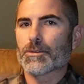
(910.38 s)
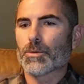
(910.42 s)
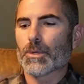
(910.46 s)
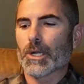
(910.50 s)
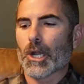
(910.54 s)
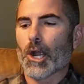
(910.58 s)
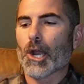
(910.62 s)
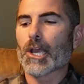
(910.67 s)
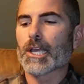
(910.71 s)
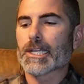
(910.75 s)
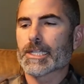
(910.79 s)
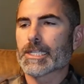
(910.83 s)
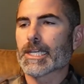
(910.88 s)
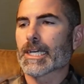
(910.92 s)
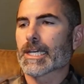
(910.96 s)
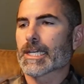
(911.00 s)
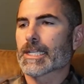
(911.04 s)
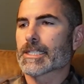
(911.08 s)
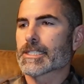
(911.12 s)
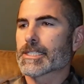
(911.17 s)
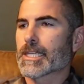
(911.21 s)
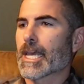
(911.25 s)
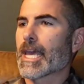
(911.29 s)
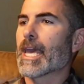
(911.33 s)
to an architect
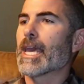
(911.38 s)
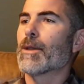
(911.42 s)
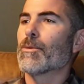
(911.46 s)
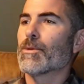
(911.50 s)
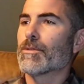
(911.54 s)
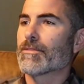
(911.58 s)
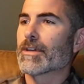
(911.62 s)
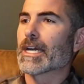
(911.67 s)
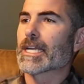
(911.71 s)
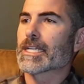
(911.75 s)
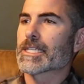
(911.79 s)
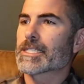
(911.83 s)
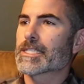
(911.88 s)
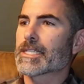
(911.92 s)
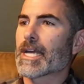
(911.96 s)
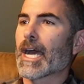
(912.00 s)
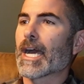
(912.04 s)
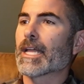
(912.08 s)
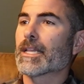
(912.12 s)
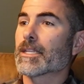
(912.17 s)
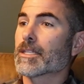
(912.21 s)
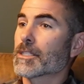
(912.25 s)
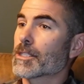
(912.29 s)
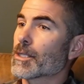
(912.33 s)
and say, hey, we've got a
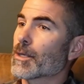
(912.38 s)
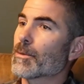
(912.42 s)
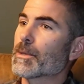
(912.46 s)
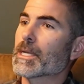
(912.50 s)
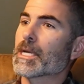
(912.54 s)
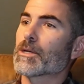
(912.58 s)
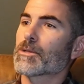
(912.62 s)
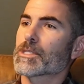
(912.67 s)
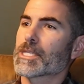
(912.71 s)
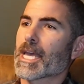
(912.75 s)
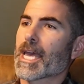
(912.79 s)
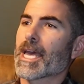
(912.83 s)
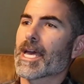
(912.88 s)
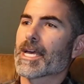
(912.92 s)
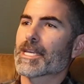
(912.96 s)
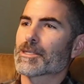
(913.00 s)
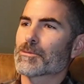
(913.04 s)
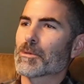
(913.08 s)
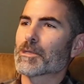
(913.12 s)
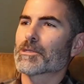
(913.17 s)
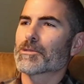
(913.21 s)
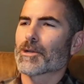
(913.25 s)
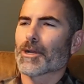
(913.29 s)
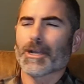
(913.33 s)
stylist no one else has,
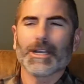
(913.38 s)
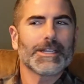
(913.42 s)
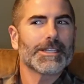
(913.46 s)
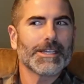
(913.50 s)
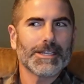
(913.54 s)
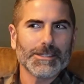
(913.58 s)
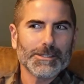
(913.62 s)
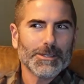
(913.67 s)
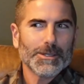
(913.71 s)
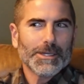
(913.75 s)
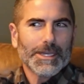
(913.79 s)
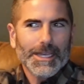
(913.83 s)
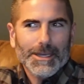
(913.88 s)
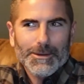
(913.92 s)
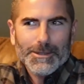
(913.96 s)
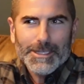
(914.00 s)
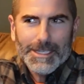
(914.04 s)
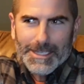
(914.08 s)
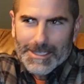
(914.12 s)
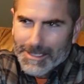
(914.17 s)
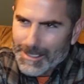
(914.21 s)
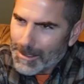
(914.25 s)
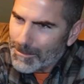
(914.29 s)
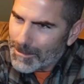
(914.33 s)
most architects,
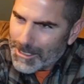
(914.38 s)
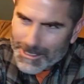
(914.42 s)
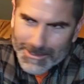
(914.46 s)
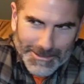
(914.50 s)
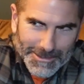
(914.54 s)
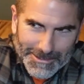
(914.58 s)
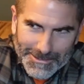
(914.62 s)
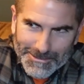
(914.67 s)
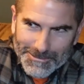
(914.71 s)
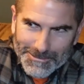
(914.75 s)
okay, come on.